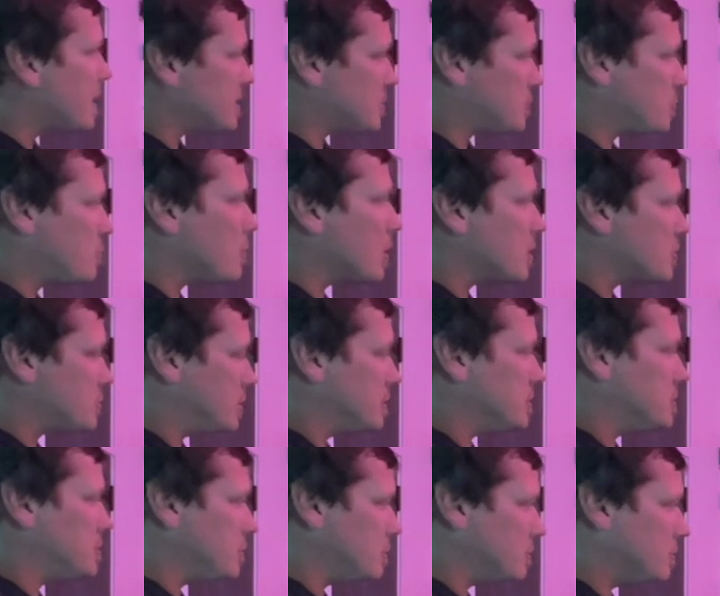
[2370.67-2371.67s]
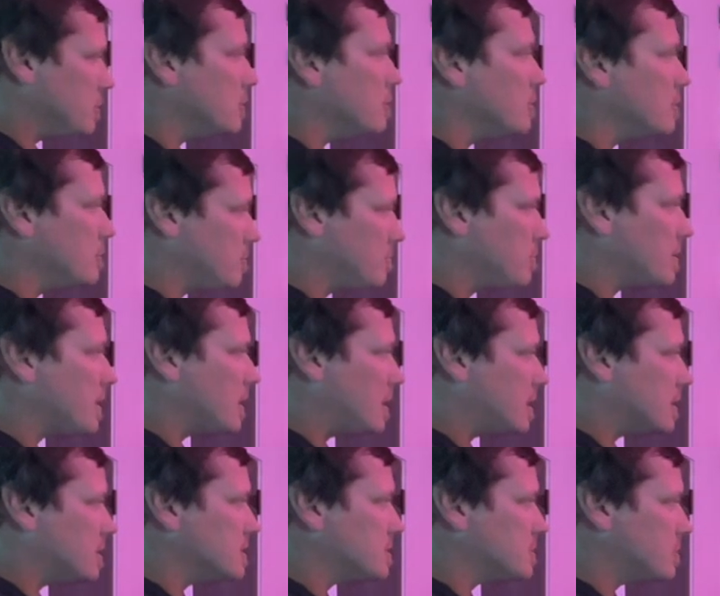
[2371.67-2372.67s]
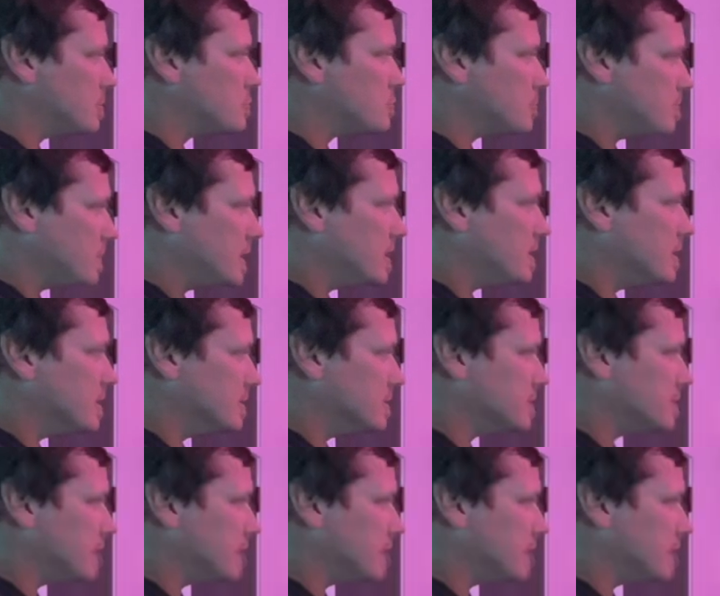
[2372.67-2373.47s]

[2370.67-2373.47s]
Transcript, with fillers: how crush it too. You how and Brianna's social media is